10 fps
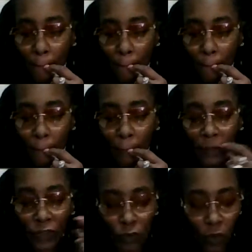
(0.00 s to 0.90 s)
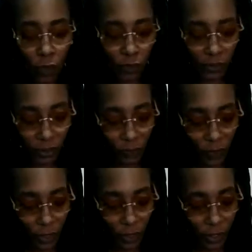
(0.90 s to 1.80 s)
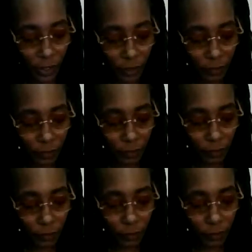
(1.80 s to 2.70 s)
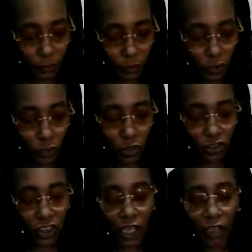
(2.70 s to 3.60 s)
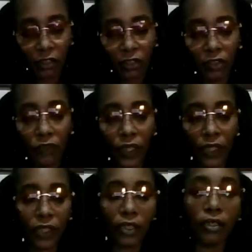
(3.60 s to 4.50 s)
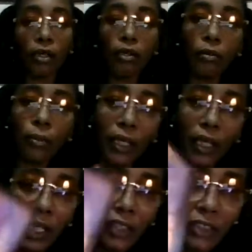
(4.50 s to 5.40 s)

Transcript: You walk with the divine. You are a child of the divine. Oh my God, this is so